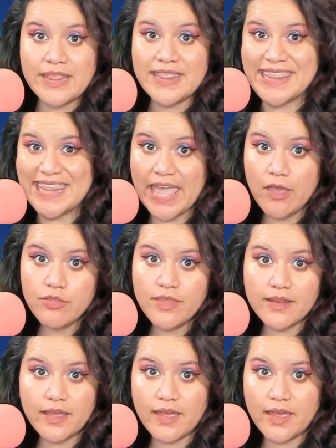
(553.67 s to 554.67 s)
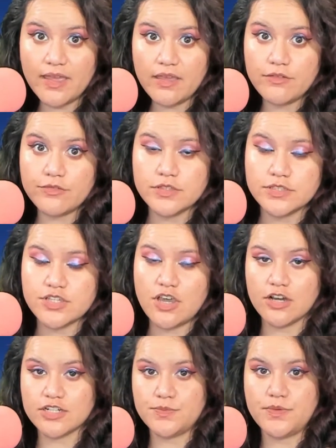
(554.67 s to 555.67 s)
Now that I've
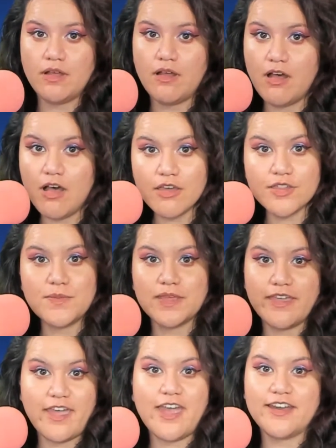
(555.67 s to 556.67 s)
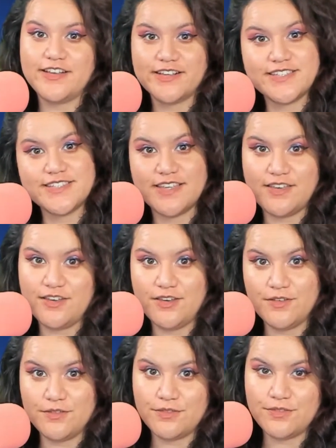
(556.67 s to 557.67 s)
talked about all the mechanics
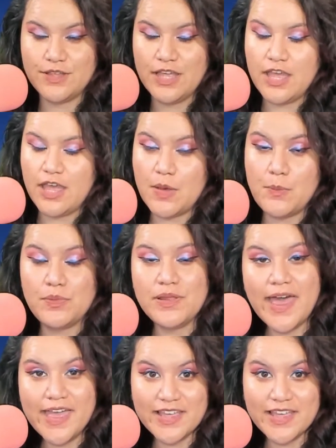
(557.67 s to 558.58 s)
of a black